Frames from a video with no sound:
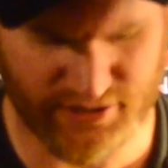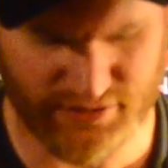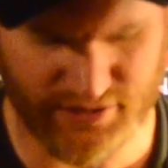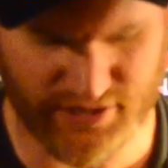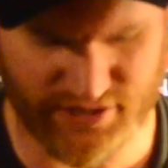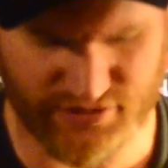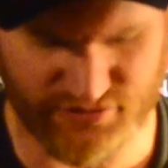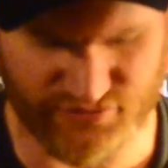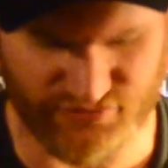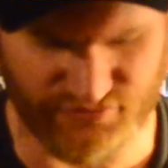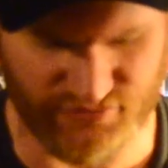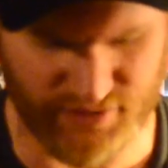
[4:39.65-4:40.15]

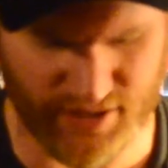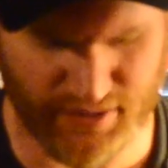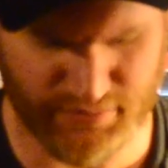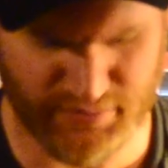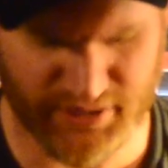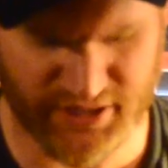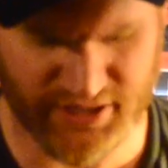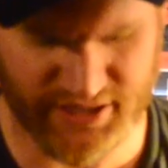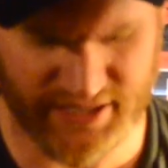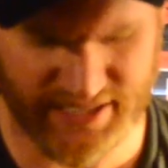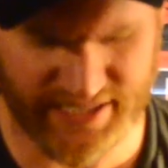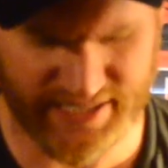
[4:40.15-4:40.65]
There's
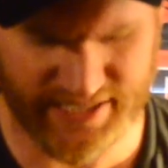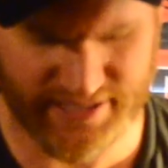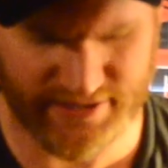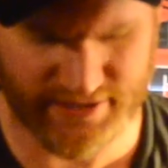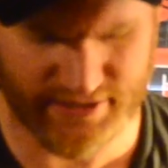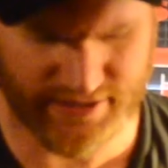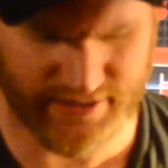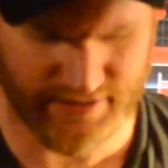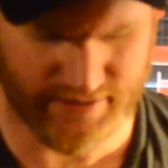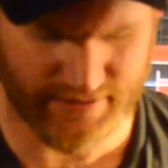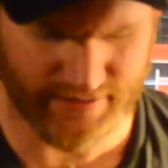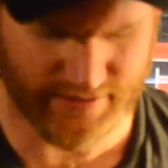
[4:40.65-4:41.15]
rubber
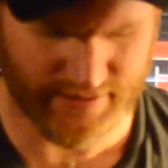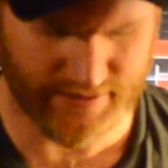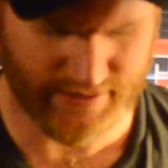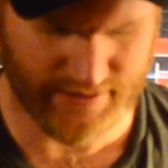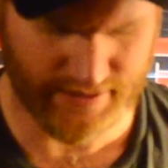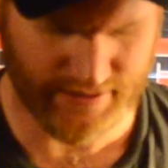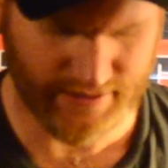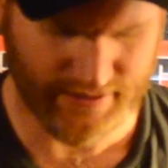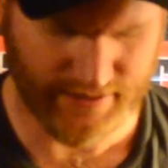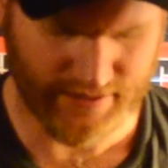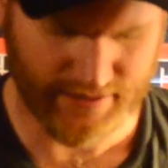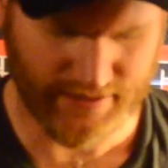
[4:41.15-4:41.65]
here
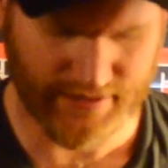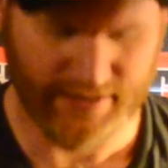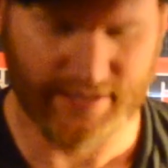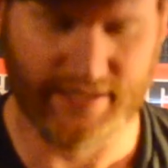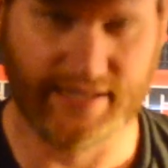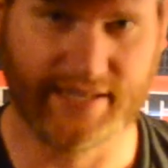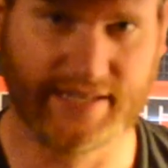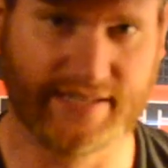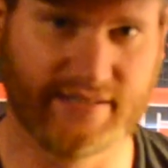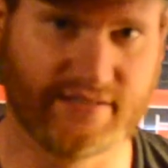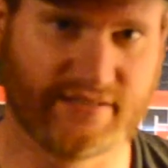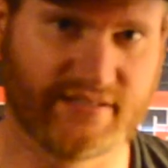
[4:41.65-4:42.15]

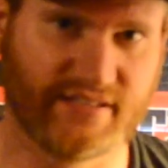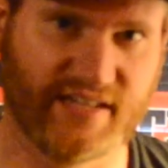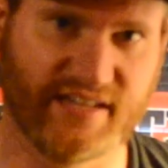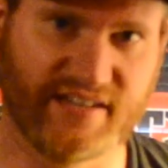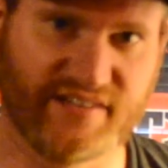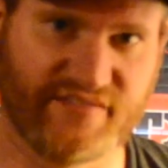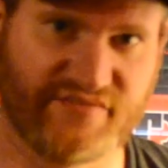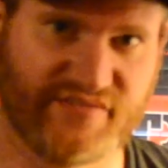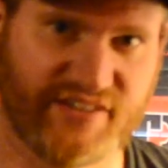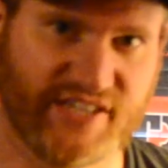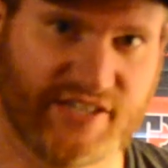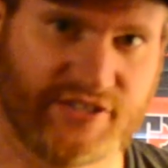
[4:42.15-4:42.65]
instead
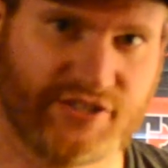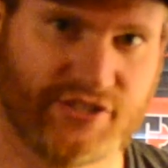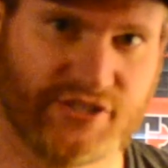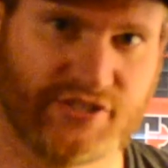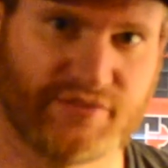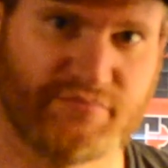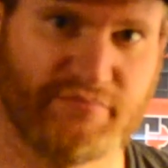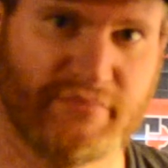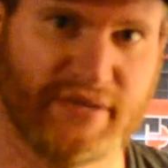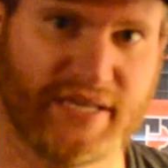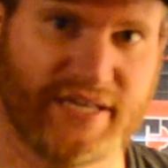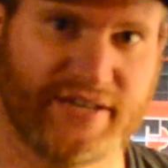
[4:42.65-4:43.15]
of it
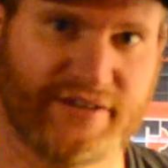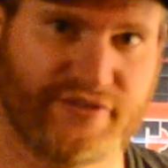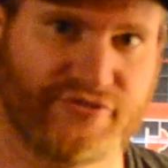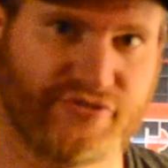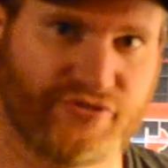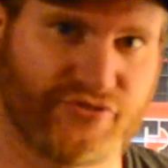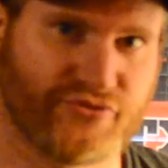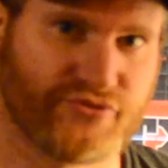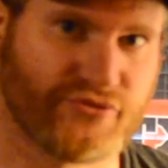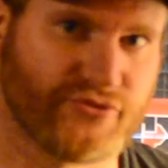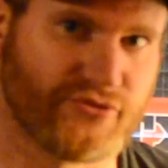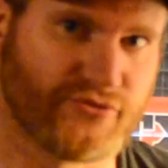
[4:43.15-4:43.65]
just being
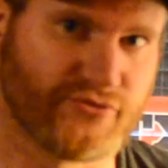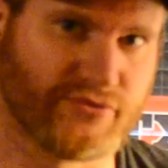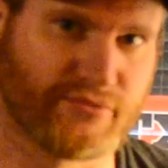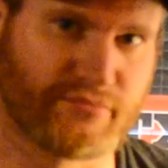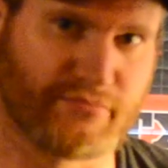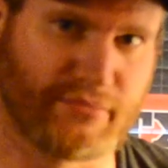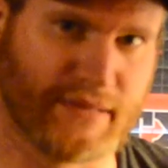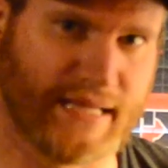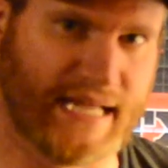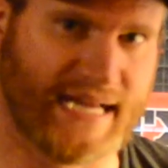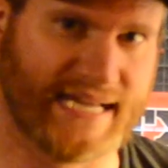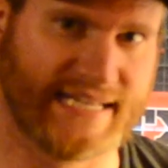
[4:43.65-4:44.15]
knurled
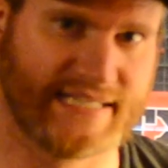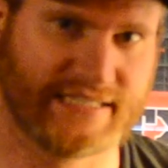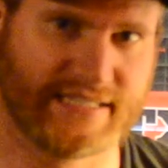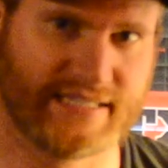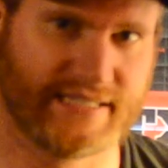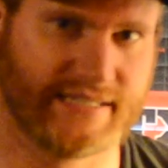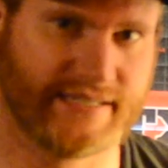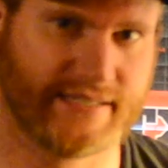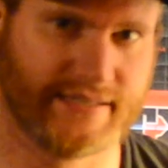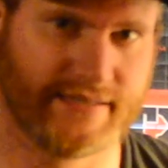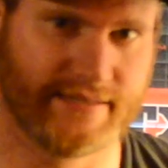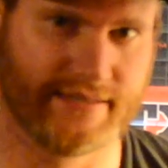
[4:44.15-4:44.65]

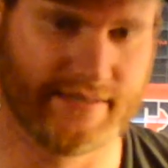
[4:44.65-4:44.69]
plastic.